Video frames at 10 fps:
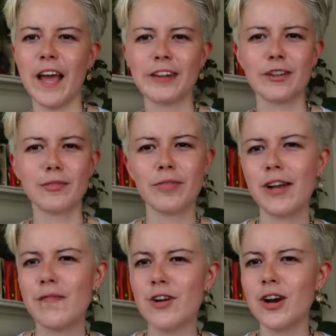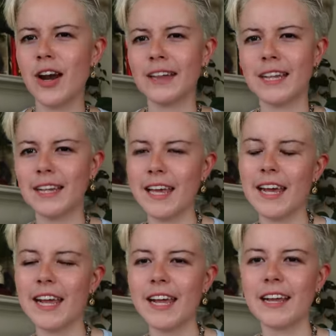at the river, at the
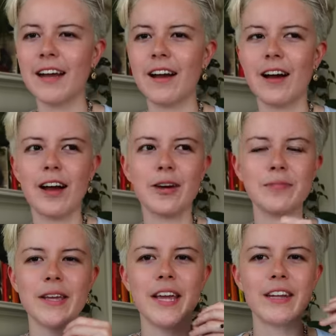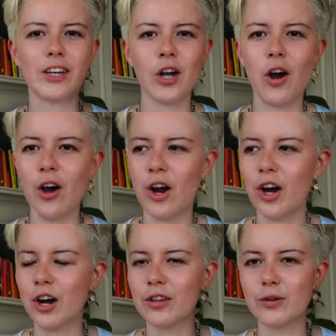lake, in the
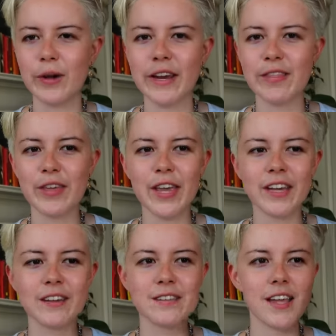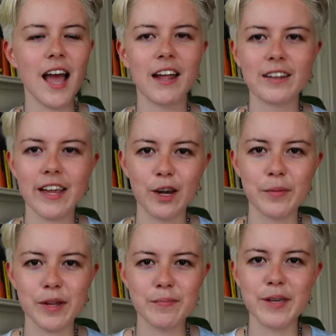car on the way to things, at the
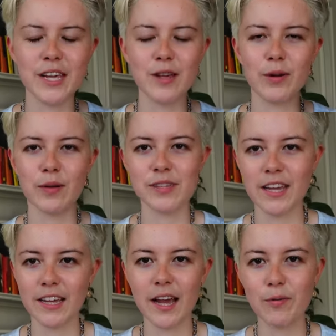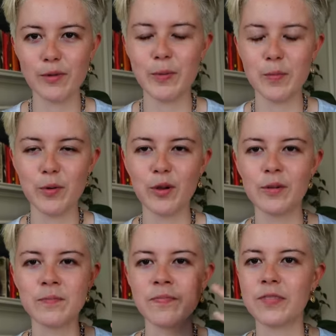Airbnb when I was hanging out with
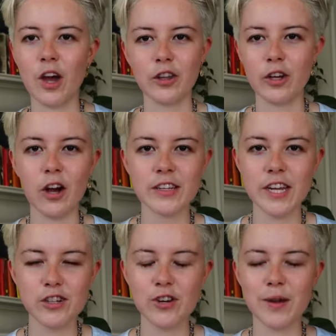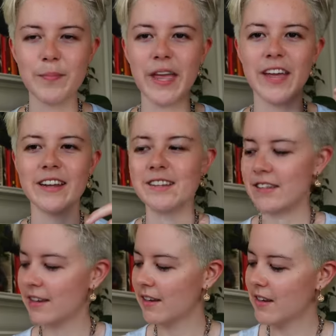people on the content trip. And
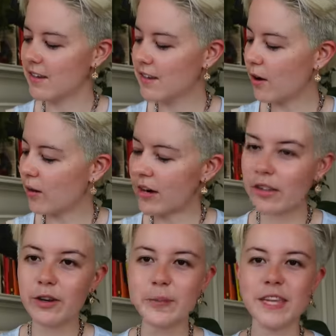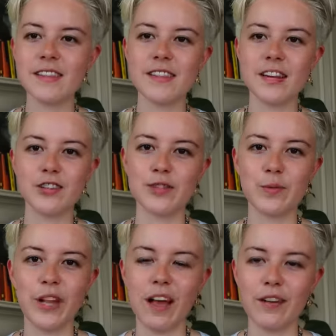so another piece that just
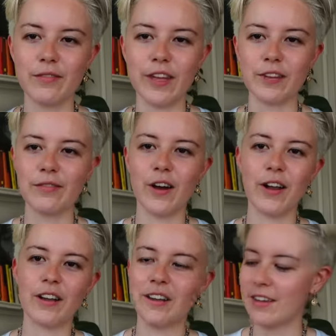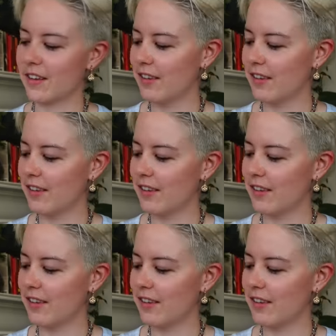will have like fun,